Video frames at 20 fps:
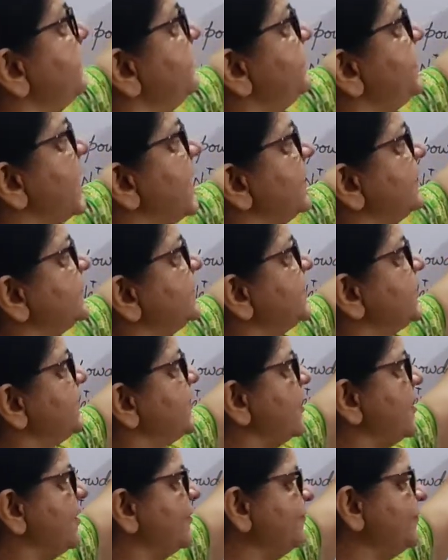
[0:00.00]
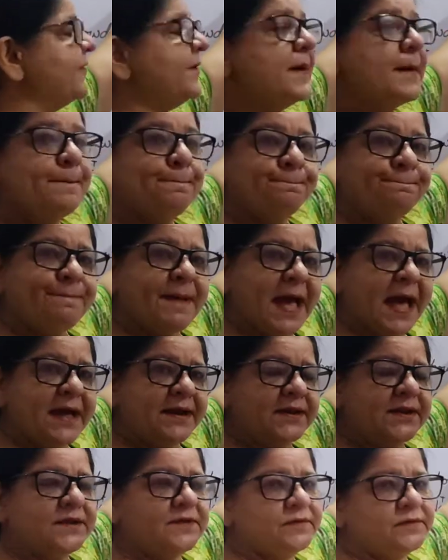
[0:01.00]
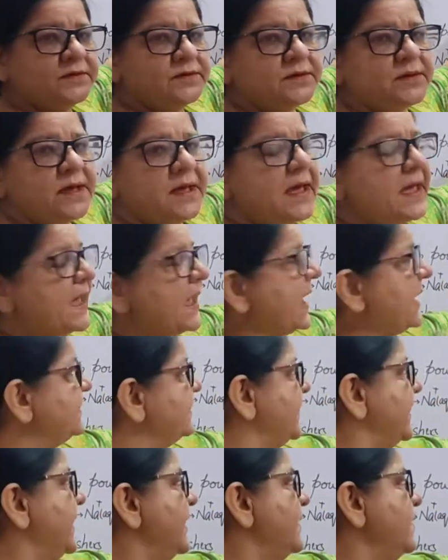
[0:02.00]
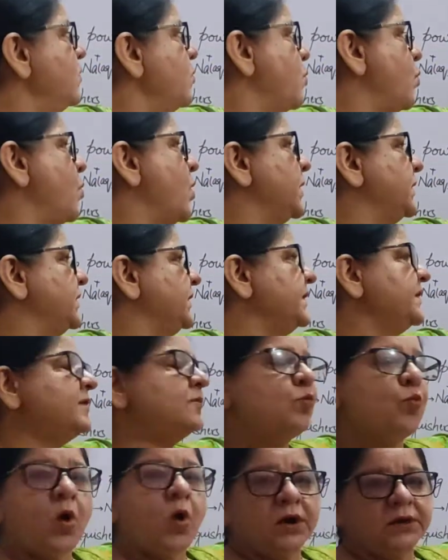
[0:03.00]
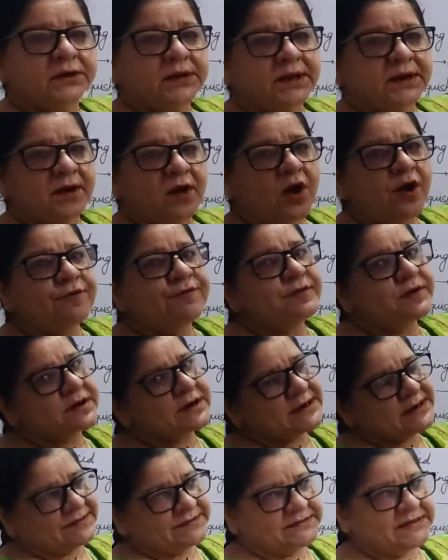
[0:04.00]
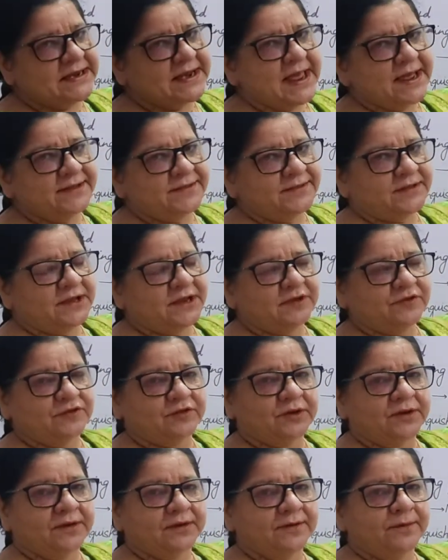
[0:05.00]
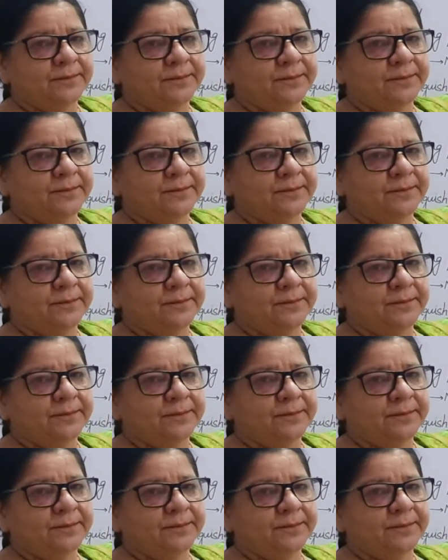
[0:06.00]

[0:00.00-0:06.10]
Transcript: plaster of Paris, and then what is water of crystallization.